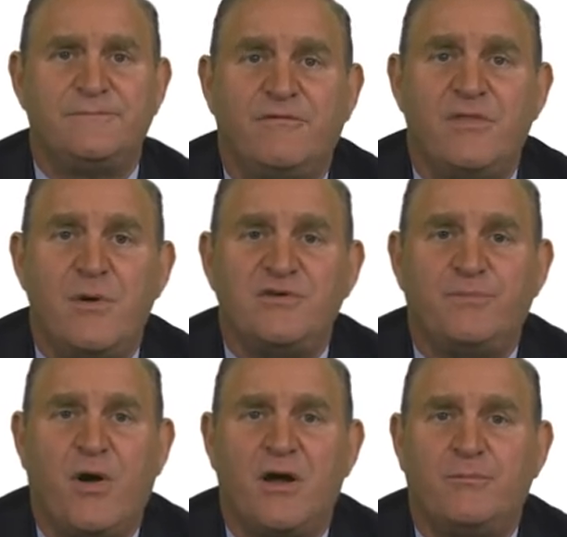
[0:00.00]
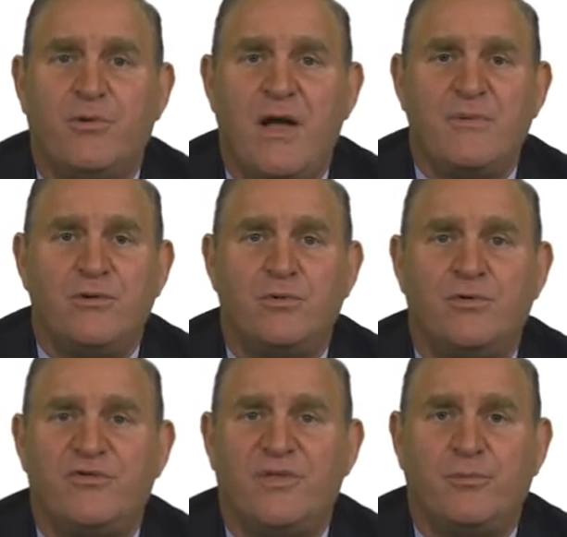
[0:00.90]
For the most part, primary
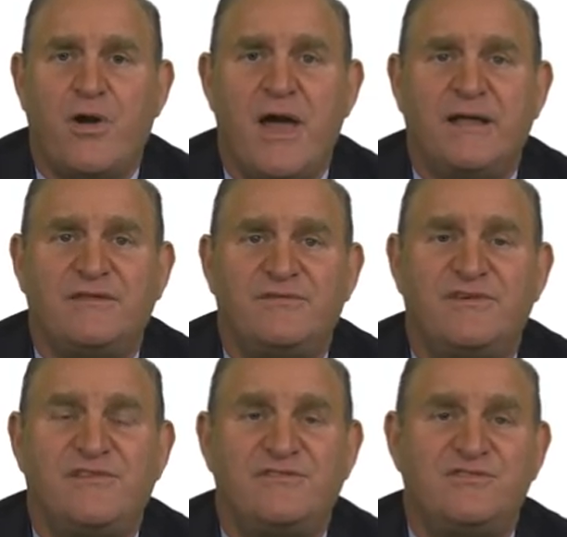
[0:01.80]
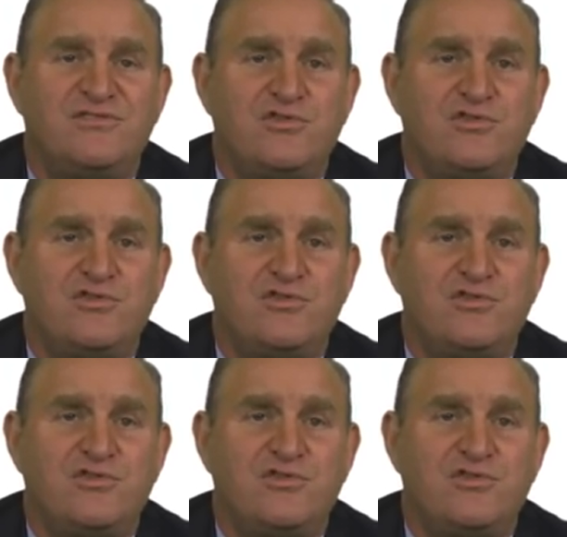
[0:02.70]
rules are the product of decisions